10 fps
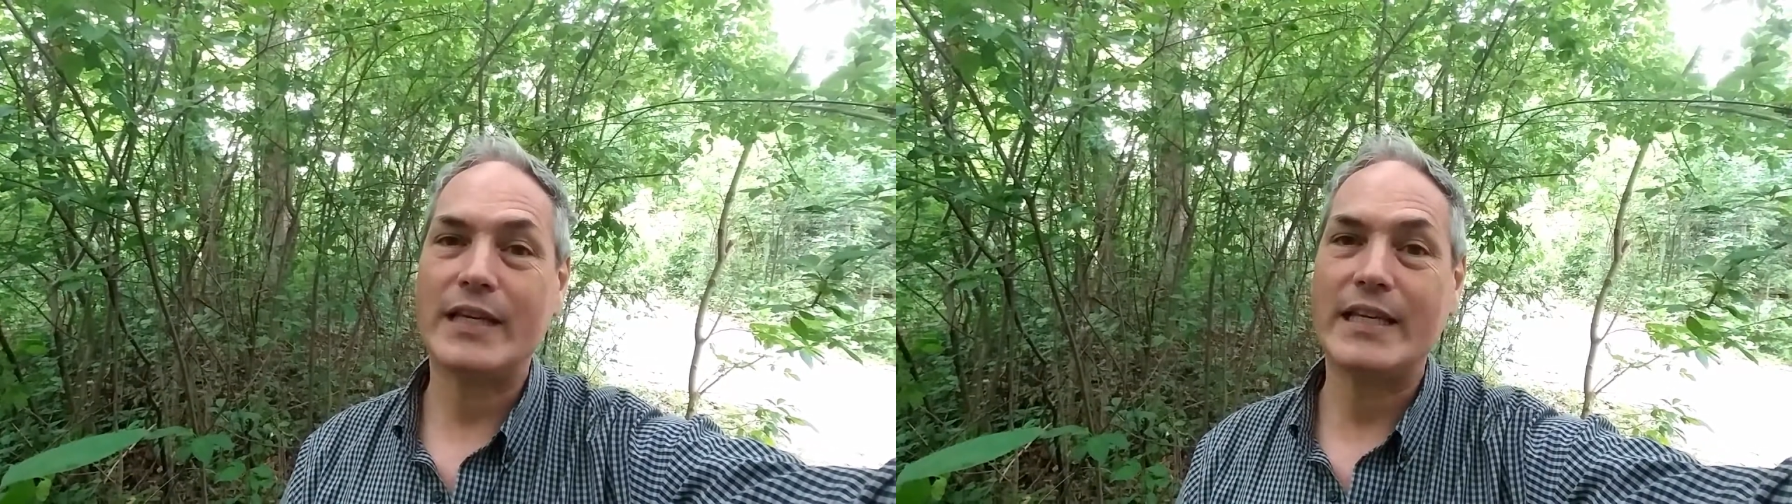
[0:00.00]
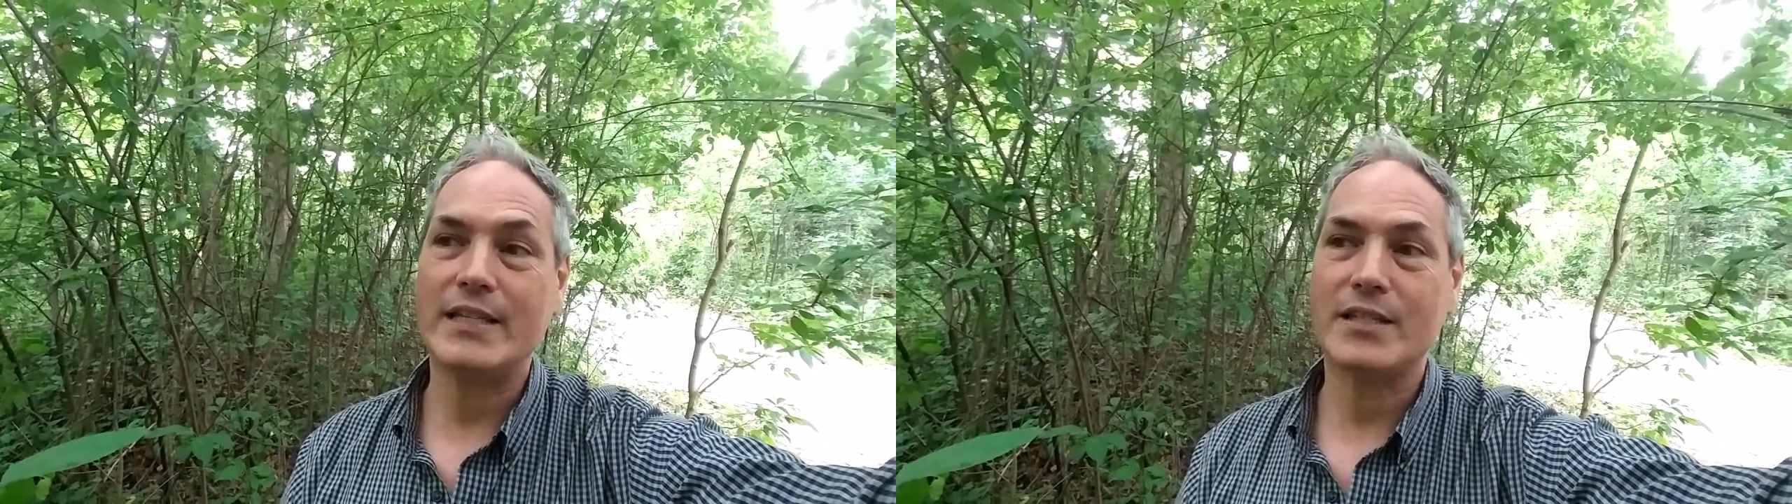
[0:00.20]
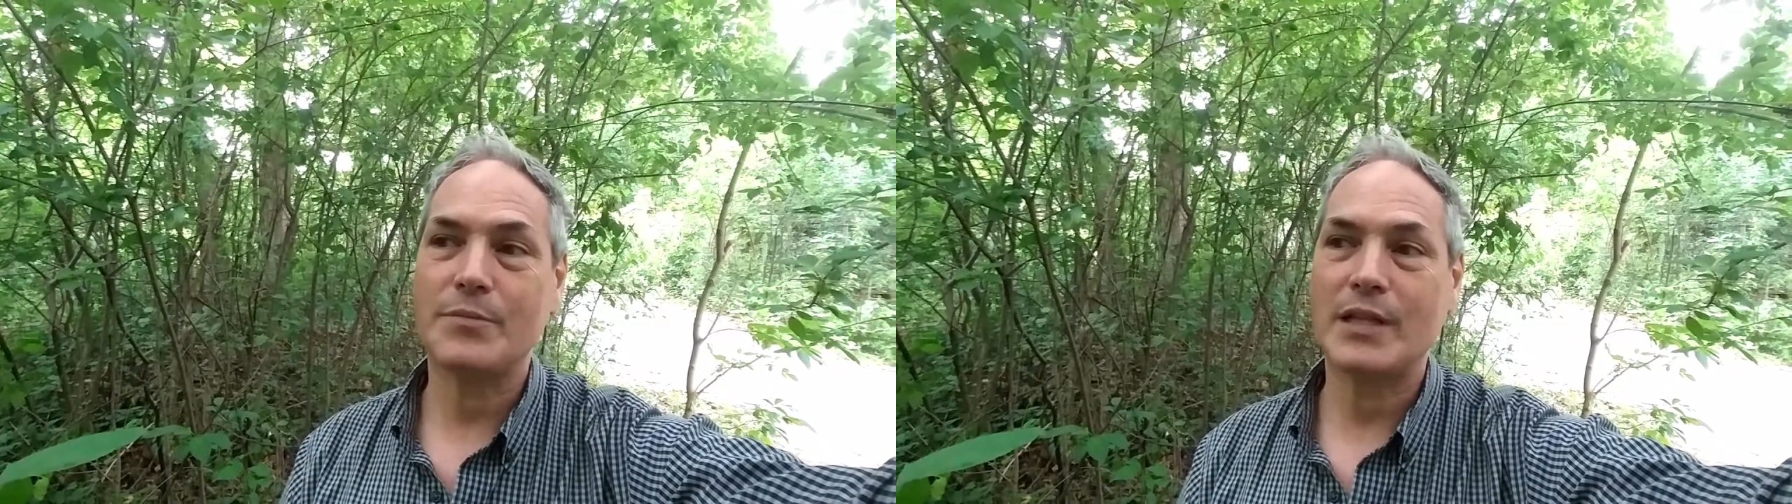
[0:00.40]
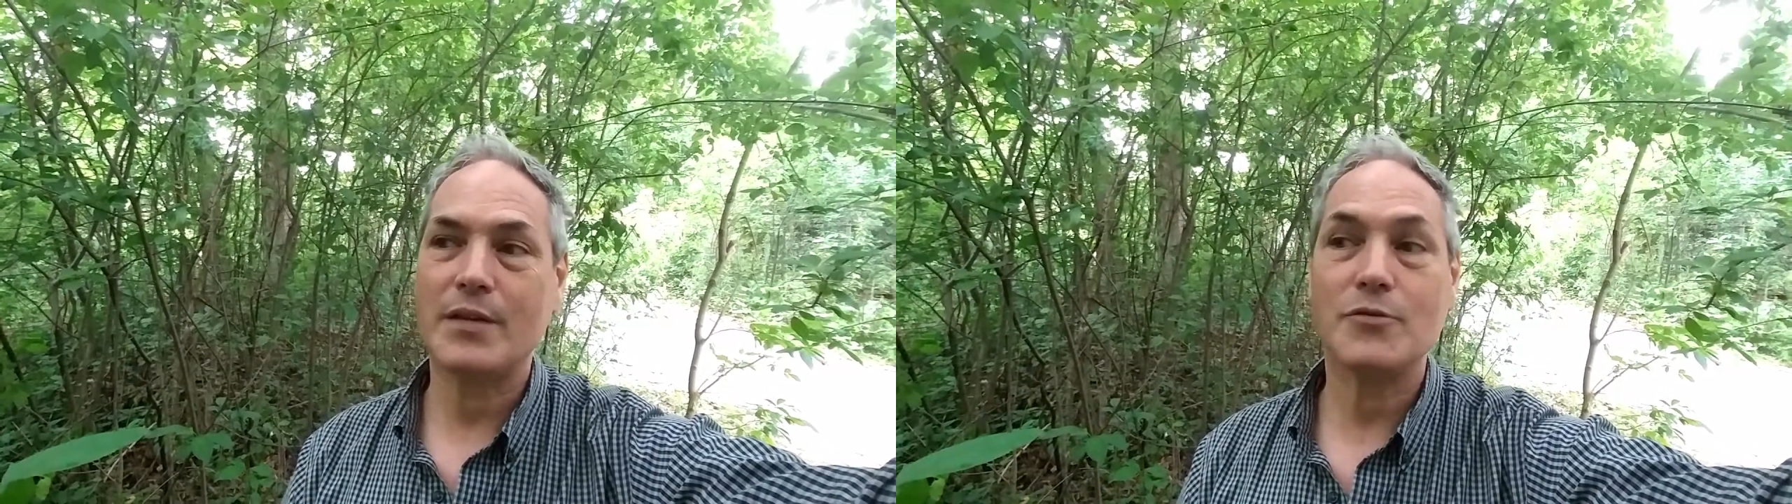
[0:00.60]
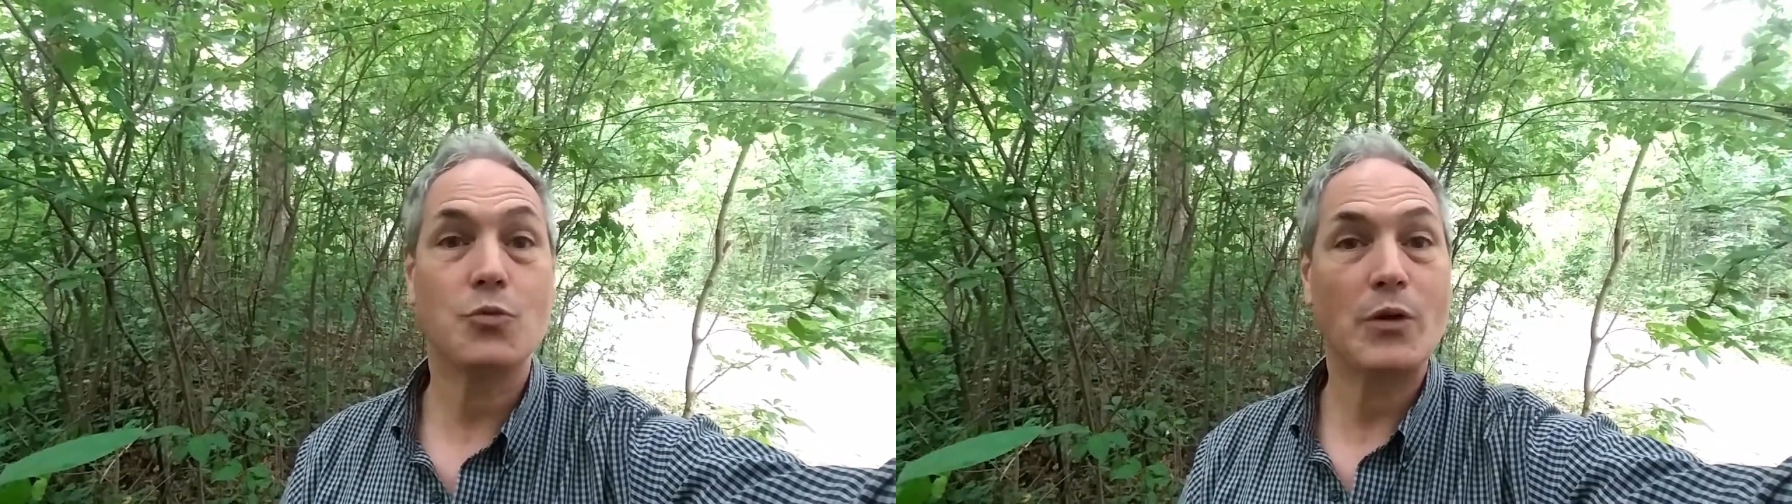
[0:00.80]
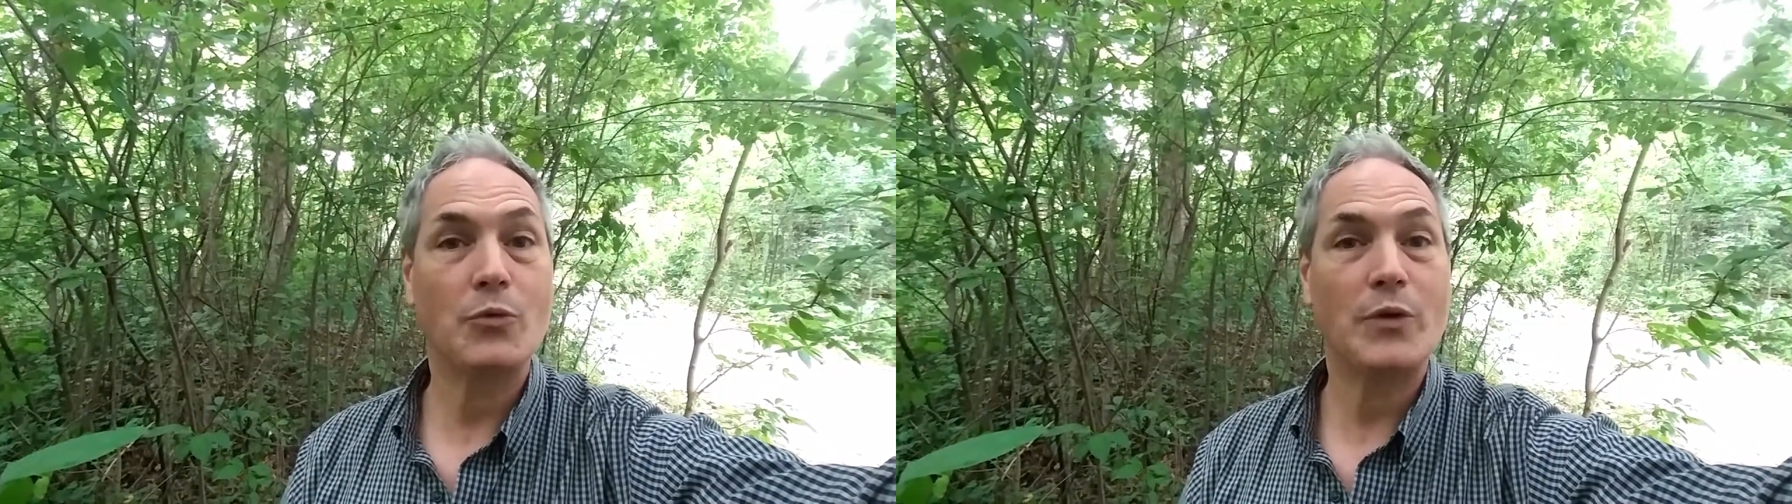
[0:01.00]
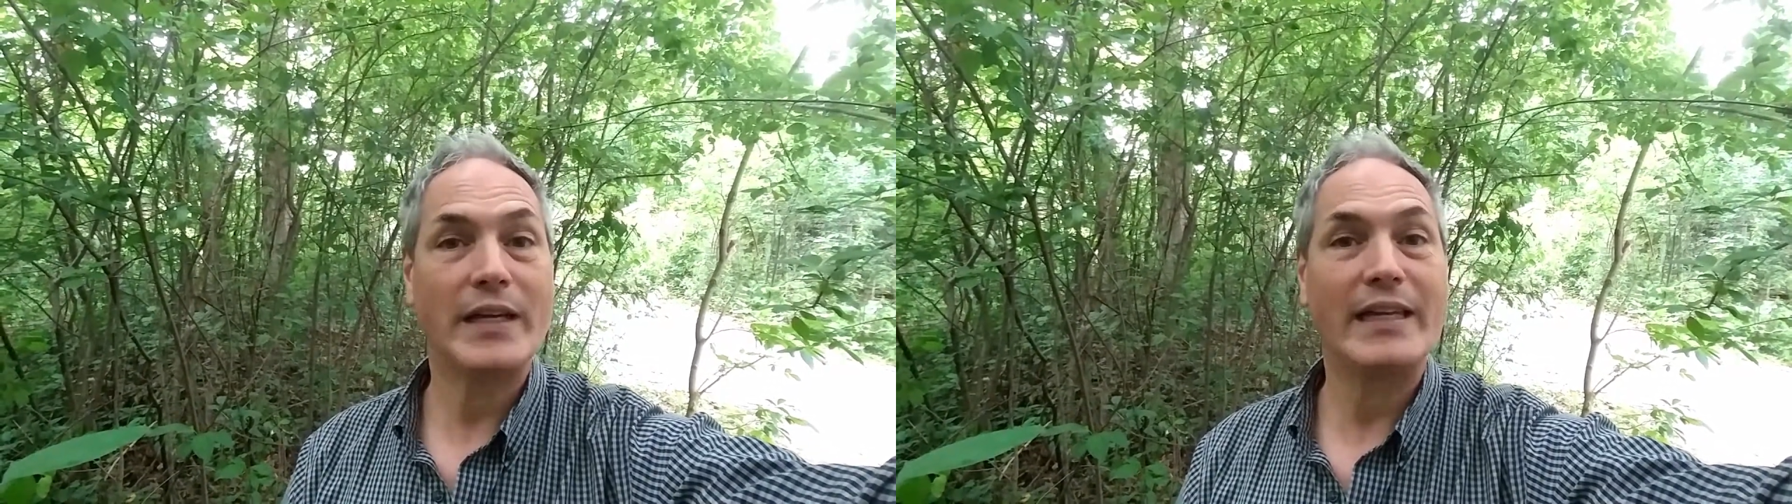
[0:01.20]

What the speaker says: is sometimes when we're